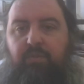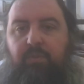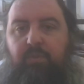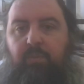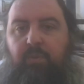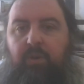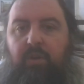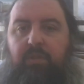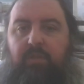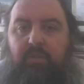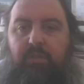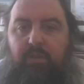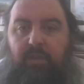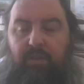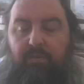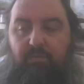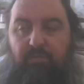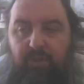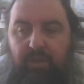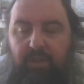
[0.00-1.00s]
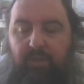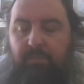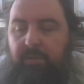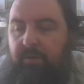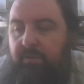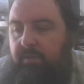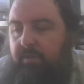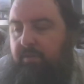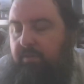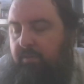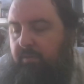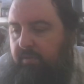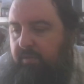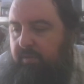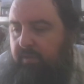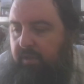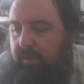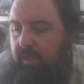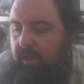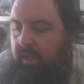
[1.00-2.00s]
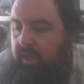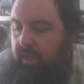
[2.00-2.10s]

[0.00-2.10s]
the word, like real miracles,